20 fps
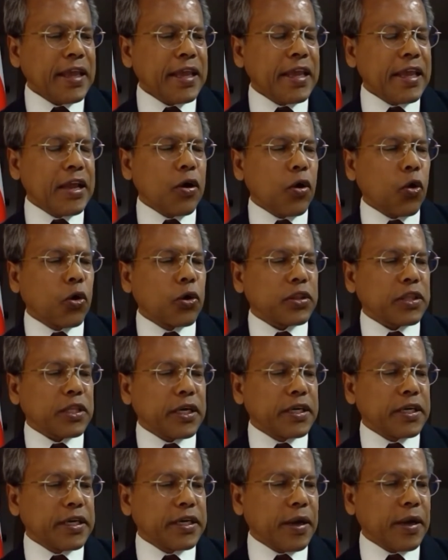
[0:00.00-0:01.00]
he
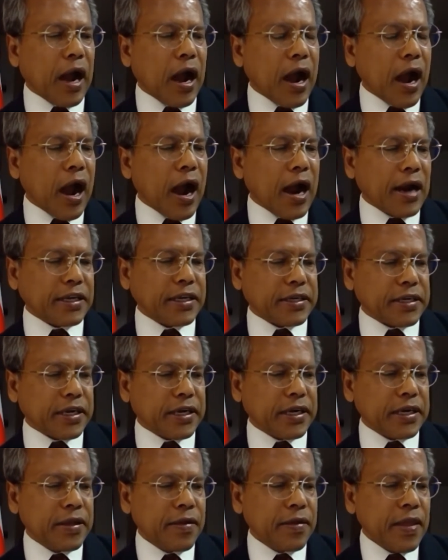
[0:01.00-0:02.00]
authored an
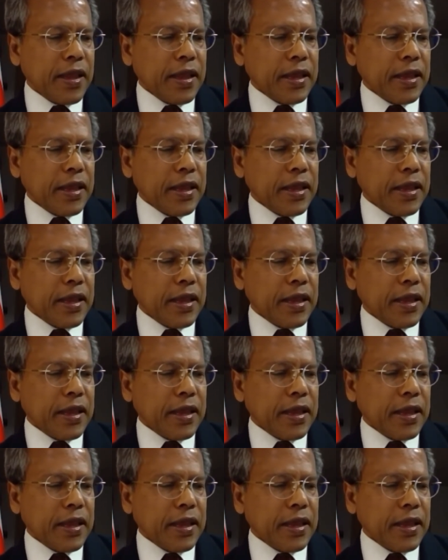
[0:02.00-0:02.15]
article